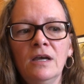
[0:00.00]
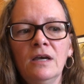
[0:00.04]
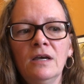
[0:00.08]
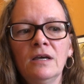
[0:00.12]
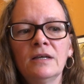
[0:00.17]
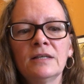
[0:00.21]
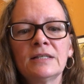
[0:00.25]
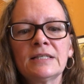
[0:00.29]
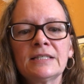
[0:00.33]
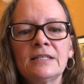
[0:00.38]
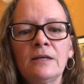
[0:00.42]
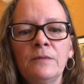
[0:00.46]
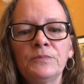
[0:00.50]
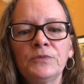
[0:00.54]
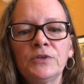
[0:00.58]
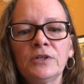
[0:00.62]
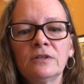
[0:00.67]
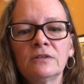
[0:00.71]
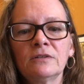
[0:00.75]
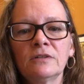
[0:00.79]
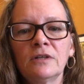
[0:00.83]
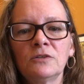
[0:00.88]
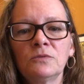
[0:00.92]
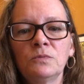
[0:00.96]
is
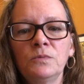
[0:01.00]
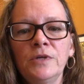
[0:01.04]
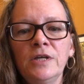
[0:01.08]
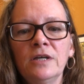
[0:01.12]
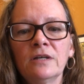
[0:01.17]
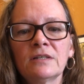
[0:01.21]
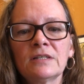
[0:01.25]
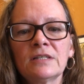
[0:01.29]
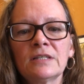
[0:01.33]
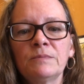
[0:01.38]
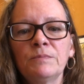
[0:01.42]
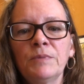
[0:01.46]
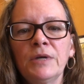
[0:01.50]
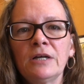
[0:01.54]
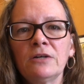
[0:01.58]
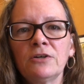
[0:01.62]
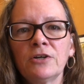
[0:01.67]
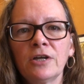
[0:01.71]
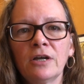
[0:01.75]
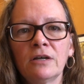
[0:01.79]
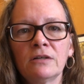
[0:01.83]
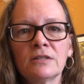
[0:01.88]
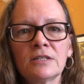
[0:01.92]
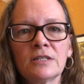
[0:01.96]
something that we
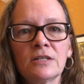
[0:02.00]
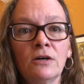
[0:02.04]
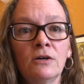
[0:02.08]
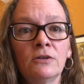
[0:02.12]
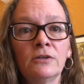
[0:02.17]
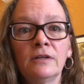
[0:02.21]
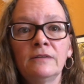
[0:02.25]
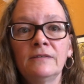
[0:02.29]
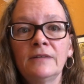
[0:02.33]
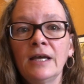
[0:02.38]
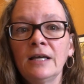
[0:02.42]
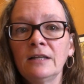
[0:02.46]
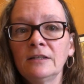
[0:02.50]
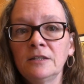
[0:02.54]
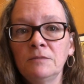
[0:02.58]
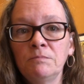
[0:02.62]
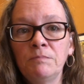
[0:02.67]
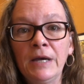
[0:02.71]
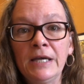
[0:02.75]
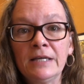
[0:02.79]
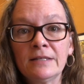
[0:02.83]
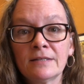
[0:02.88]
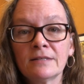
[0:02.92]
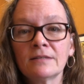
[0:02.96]
experience on a daily
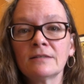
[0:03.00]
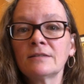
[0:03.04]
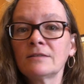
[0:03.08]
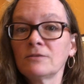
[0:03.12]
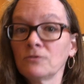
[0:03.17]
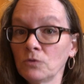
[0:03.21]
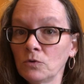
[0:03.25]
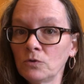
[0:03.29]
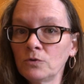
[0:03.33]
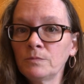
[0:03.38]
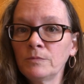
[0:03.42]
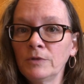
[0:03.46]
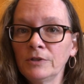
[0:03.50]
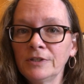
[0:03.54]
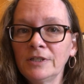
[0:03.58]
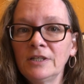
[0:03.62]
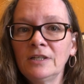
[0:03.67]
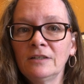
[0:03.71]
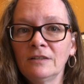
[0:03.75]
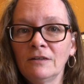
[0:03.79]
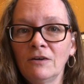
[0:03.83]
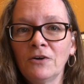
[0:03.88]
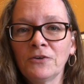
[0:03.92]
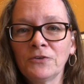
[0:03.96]
basis
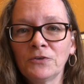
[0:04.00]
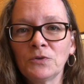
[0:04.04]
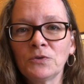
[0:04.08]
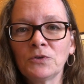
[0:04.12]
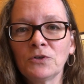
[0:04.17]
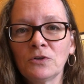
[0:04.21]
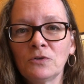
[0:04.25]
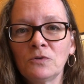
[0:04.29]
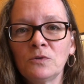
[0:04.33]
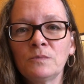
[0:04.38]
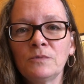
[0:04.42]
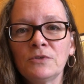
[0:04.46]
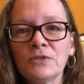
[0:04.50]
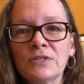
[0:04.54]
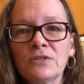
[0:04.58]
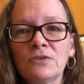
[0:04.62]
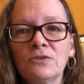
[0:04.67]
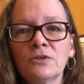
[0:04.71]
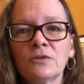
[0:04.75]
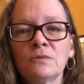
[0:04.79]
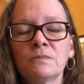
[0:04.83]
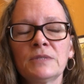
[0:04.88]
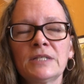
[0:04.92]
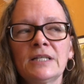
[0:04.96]
normally under normal
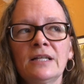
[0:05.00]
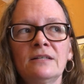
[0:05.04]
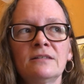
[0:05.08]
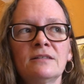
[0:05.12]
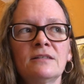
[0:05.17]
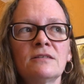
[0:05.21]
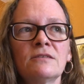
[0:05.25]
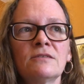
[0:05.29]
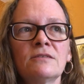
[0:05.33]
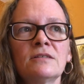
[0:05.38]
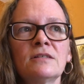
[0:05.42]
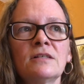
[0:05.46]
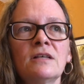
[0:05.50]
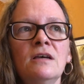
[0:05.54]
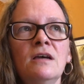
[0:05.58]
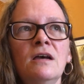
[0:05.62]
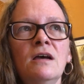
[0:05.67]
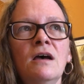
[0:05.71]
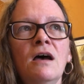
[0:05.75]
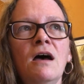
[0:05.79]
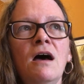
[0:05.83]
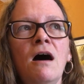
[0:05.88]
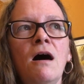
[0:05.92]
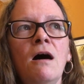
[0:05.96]
circumstances,
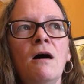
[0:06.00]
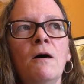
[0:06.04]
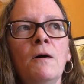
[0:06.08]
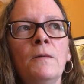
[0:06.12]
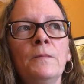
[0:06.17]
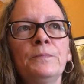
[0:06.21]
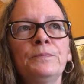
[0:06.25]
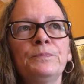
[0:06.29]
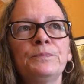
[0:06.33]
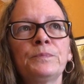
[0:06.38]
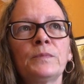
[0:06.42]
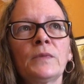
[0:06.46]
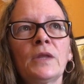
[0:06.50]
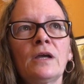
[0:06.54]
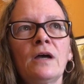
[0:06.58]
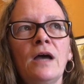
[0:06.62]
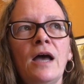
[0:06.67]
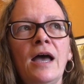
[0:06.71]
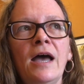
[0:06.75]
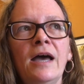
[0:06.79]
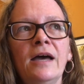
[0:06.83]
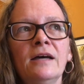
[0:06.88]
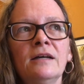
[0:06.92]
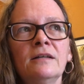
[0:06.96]

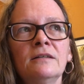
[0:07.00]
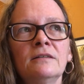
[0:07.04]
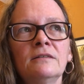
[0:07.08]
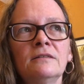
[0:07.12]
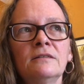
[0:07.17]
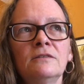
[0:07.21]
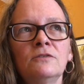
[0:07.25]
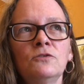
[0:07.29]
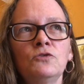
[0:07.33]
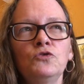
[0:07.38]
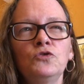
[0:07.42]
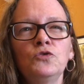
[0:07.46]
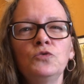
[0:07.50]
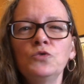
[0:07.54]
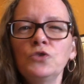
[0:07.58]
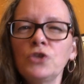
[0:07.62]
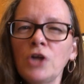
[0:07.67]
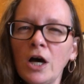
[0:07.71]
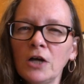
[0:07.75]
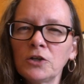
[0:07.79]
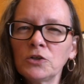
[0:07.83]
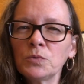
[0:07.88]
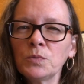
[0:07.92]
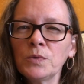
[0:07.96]
and do
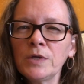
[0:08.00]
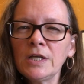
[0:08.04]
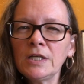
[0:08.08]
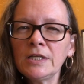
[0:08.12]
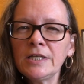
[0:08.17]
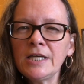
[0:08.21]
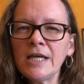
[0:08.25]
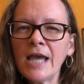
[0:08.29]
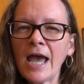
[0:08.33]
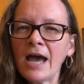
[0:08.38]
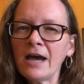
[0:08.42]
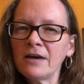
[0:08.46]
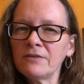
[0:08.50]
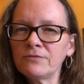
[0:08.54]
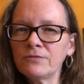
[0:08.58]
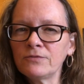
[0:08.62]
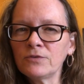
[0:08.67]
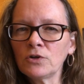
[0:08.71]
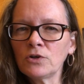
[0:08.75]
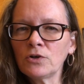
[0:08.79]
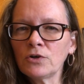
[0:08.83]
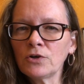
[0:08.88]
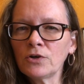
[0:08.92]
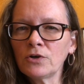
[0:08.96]
not really
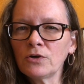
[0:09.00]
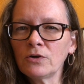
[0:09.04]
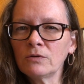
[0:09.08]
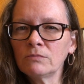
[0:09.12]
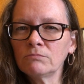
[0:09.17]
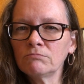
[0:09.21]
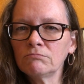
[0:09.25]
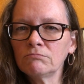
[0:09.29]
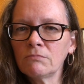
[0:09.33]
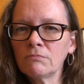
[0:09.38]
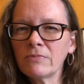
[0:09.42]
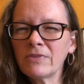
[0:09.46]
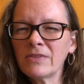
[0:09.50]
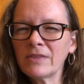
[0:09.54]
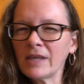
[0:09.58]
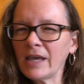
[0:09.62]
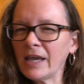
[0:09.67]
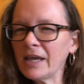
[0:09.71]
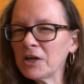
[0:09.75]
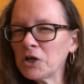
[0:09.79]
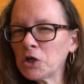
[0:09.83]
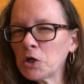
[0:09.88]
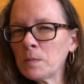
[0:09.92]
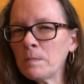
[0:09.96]
ever
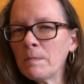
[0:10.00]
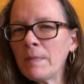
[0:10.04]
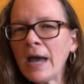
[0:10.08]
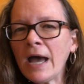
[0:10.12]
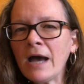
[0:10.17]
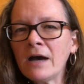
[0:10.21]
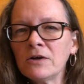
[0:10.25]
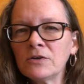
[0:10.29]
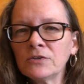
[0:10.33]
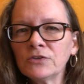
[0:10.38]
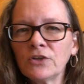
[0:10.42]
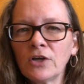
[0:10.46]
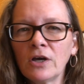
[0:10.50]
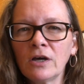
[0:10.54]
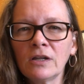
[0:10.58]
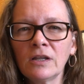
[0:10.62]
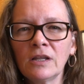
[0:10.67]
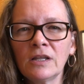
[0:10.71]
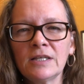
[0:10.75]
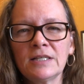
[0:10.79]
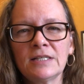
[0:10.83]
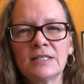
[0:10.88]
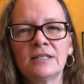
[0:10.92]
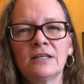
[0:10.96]
think about
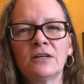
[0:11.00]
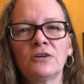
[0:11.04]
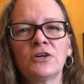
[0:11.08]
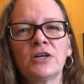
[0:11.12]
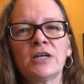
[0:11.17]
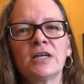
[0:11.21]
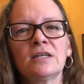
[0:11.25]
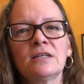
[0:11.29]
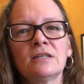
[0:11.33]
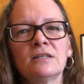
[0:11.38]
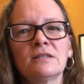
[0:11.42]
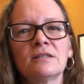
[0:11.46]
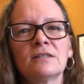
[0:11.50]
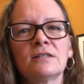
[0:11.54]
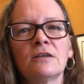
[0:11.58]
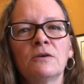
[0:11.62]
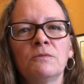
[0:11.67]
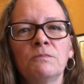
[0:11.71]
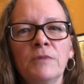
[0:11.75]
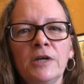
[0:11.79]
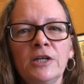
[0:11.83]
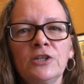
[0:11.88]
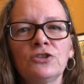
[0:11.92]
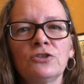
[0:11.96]
unless there is a
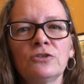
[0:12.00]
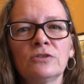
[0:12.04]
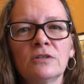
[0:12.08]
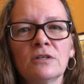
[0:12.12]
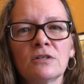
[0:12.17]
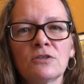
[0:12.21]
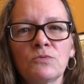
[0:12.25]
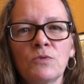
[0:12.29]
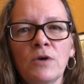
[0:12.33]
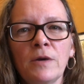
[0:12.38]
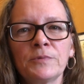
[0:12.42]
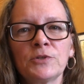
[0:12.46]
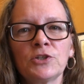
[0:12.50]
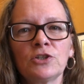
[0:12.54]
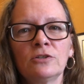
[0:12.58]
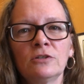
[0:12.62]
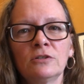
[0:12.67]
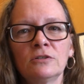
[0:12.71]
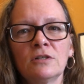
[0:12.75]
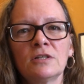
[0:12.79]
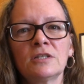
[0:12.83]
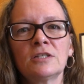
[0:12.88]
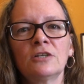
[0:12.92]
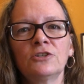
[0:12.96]
major
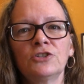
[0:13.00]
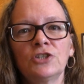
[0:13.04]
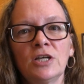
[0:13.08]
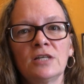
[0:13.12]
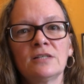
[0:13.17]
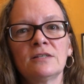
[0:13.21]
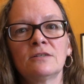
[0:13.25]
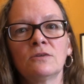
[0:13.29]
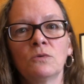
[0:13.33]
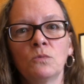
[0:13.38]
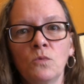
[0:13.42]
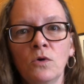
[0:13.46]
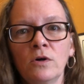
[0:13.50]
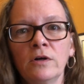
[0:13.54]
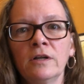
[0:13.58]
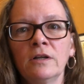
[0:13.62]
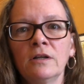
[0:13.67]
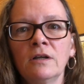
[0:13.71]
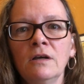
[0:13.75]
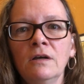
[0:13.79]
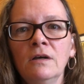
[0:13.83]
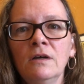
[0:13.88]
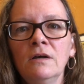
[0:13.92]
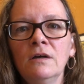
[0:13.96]
disruption such as the
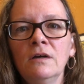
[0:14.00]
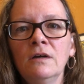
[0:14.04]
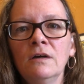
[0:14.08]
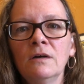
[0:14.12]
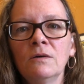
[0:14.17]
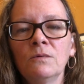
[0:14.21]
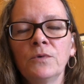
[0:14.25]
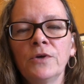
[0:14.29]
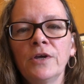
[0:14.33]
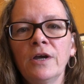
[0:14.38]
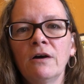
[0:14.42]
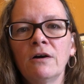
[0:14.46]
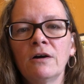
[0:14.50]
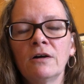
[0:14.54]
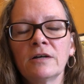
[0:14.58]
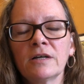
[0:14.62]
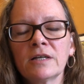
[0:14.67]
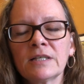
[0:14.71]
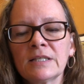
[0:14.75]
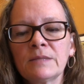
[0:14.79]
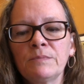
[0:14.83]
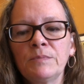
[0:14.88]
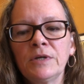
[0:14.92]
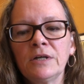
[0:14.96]
one we are
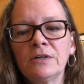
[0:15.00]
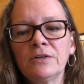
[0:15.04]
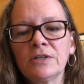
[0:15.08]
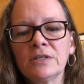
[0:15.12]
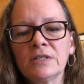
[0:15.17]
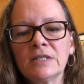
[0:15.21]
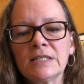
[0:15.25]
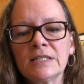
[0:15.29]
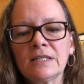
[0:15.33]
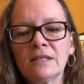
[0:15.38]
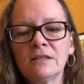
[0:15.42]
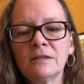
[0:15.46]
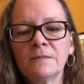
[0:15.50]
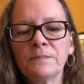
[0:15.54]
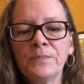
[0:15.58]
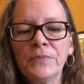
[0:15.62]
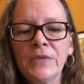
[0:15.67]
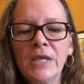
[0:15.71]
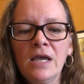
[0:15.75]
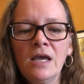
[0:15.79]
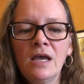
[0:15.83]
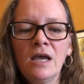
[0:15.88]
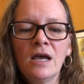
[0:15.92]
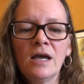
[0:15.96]
experiencing.
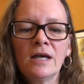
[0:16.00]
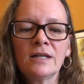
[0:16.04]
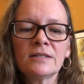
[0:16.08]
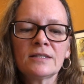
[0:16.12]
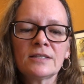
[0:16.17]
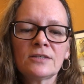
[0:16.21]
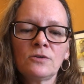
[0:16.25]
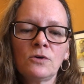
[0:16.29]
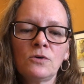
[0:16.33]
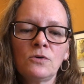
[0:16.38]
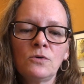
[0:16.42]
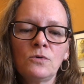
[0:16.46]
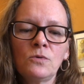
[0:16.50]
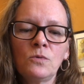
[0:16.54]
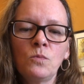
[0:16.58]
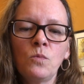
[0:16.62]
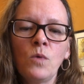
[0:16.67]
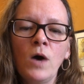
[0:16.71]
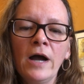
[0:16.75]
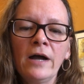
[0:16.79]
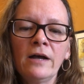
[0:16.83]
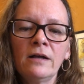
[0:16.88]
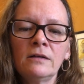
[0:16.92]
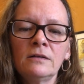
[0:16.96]
And so
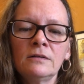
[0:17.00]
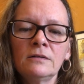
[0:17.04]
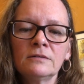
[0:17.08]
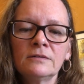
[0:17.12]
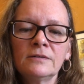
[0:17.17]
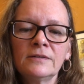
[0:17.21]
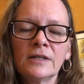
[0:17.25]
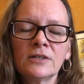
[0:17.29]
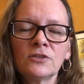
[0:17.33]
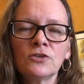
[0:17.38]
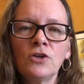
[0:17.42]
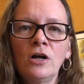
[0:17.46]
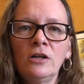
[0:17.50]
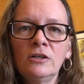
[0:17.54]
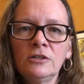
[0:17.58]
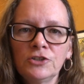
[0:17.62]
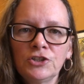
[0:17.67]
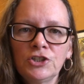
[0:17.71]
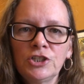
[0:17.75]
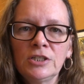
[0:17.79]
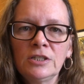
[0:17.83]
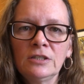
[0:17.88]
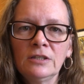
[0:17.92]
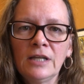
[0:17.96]
while
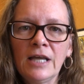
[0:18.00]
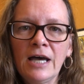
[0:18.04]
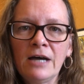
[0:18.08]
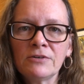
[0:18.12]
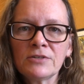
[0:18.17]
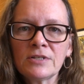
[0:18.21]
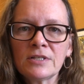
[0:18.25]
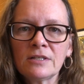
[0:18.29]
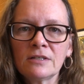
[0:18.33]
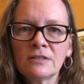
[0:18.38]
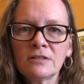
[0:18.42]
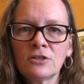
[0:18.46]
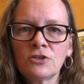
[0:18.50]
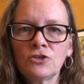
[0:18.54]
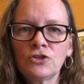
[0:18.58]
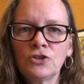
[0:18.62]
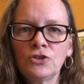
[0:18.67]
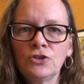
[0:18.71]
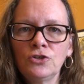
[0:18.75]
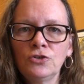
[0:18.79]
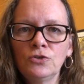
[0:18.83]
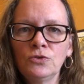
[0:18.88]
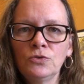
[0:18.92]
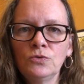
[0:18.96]
technology allows us
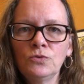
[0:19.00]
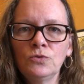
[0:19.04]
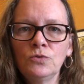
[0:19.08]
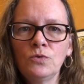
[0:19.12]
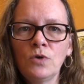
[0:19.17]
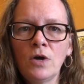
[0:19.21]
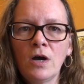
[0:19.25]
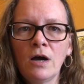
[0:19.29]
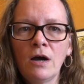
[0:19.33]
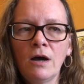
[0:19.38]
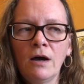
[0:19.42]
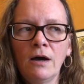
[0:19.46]
to